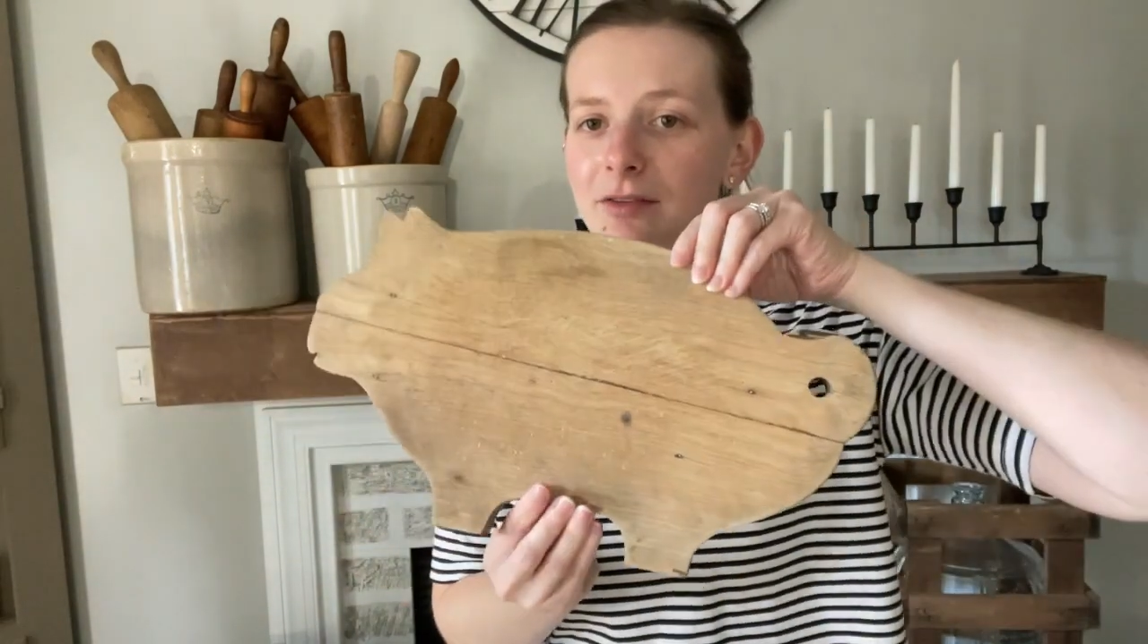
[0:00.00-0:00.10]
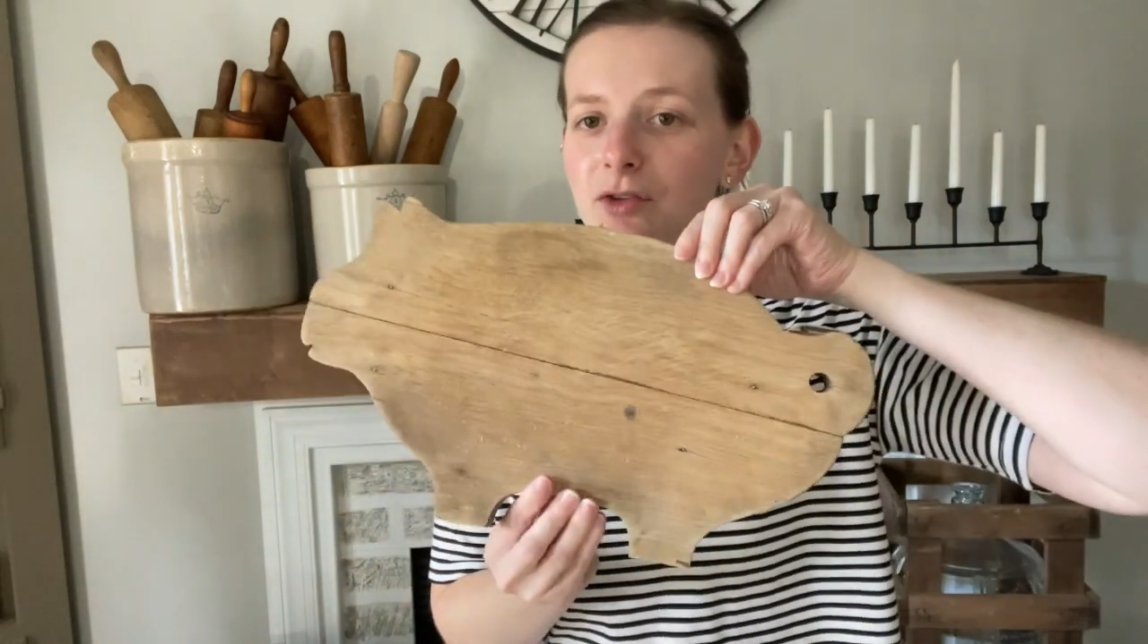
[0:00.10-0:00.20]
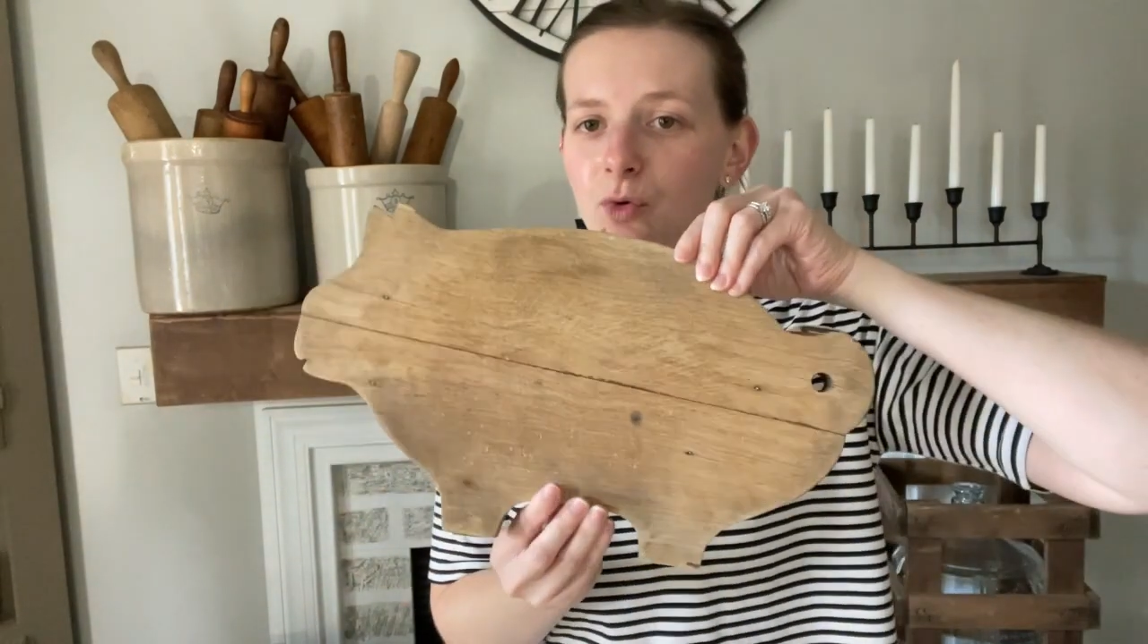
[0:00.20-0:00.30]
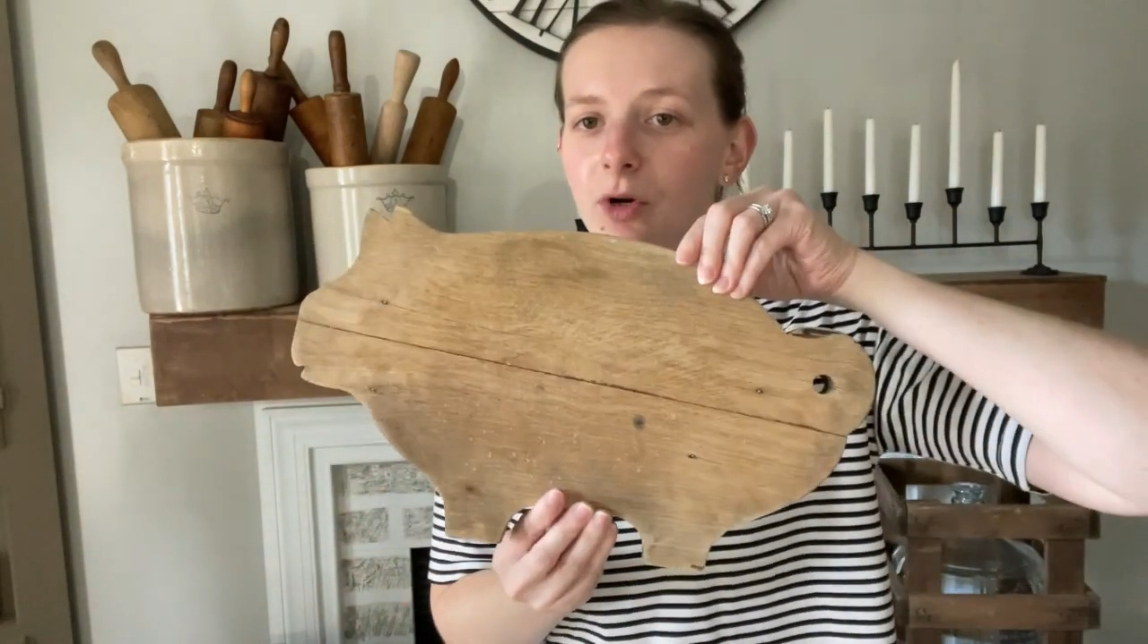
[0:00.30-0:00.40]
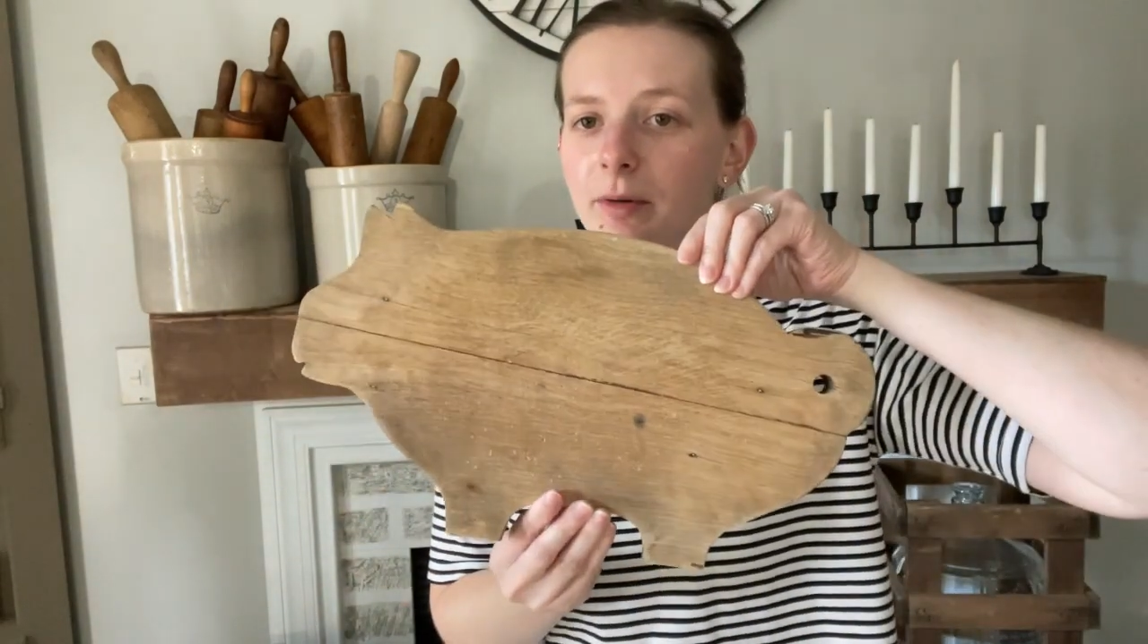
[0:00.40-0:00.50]

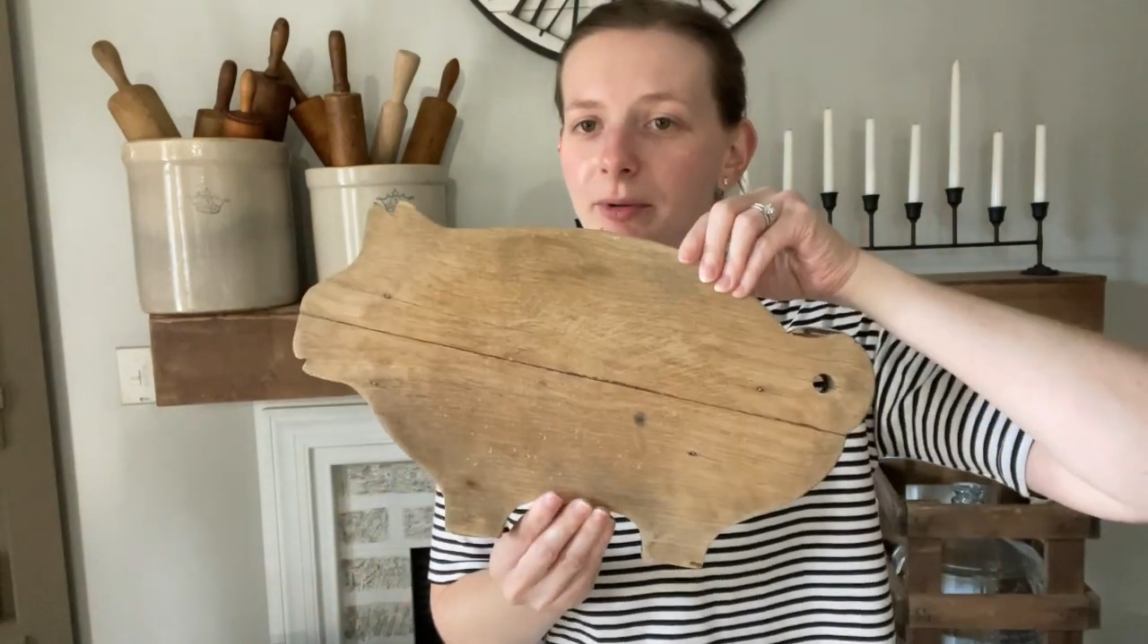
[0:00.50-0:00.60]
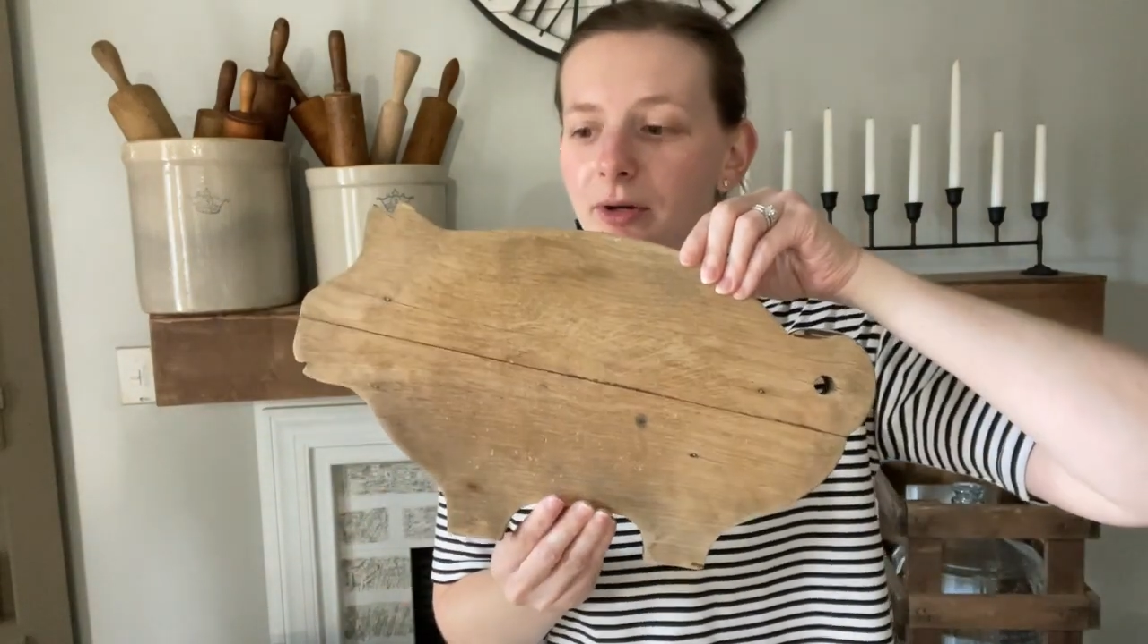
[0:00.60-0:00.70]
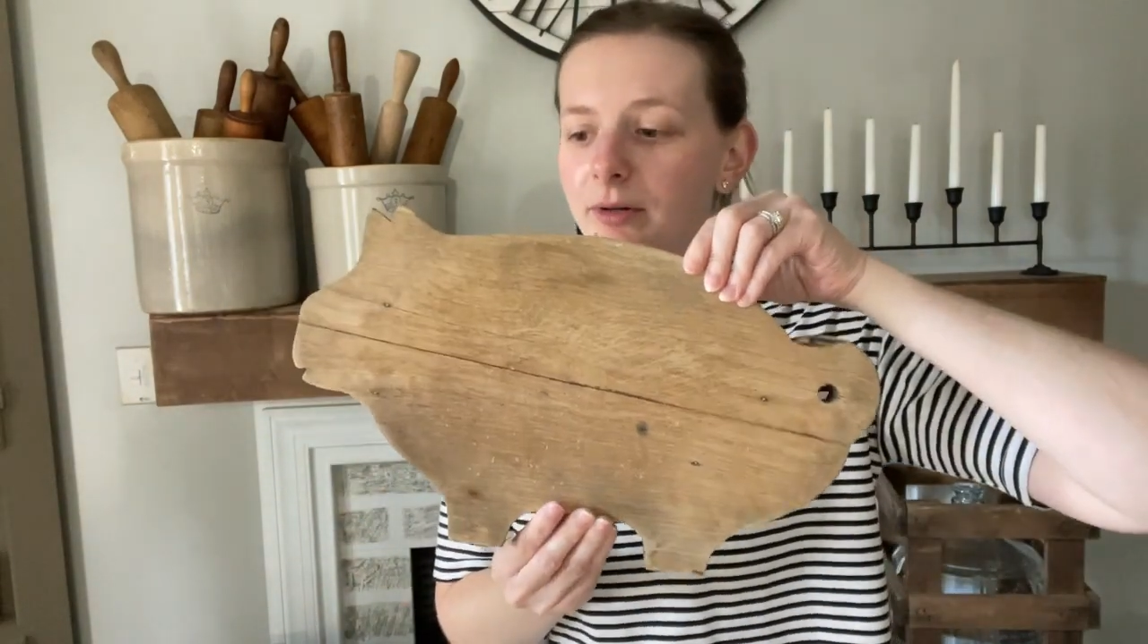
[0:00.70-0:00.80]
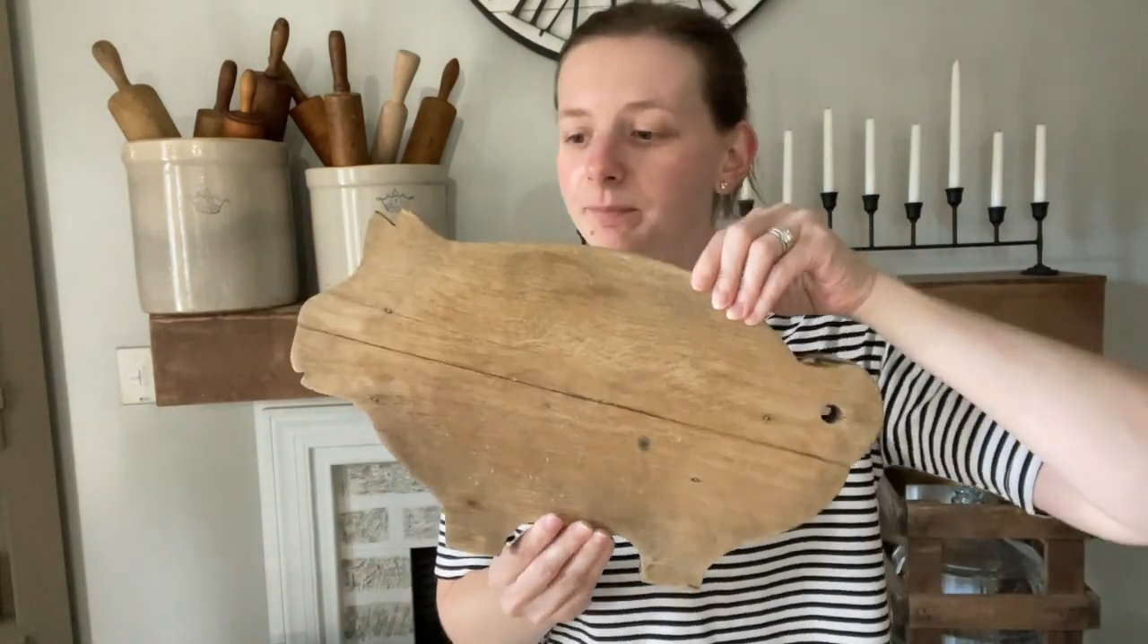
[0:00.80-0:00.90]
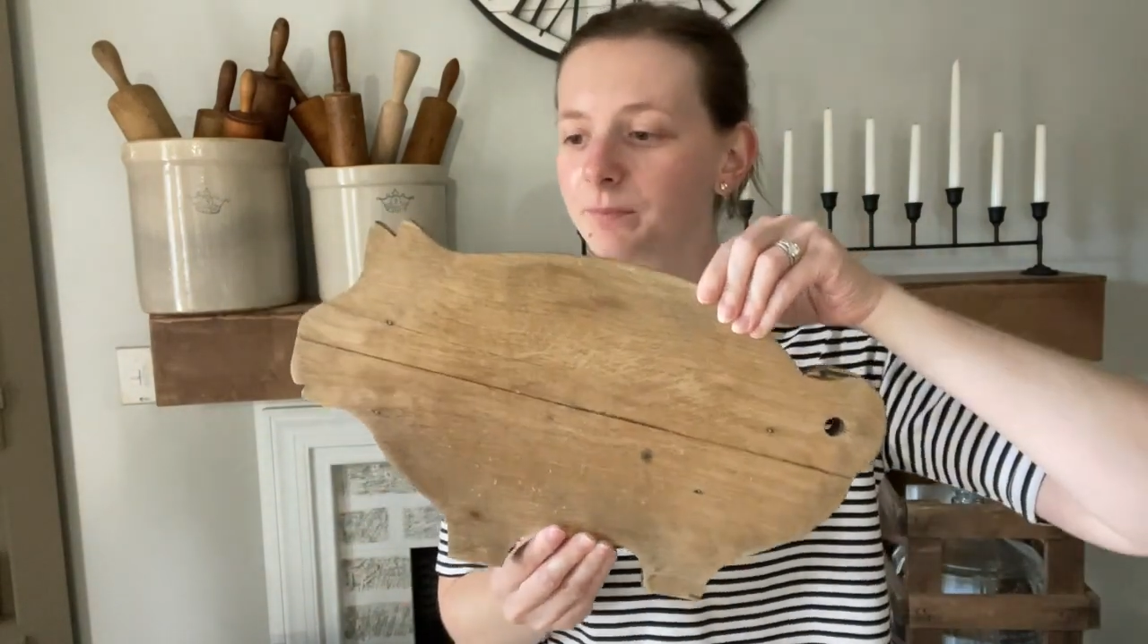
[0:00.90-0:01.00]

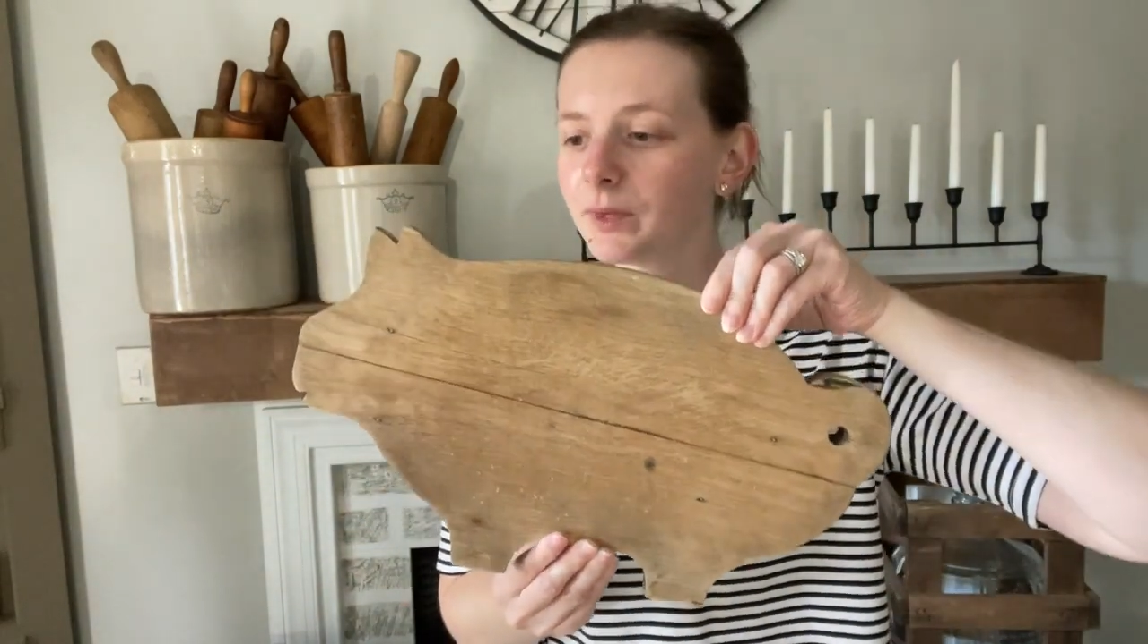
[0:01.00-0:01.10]
adorable.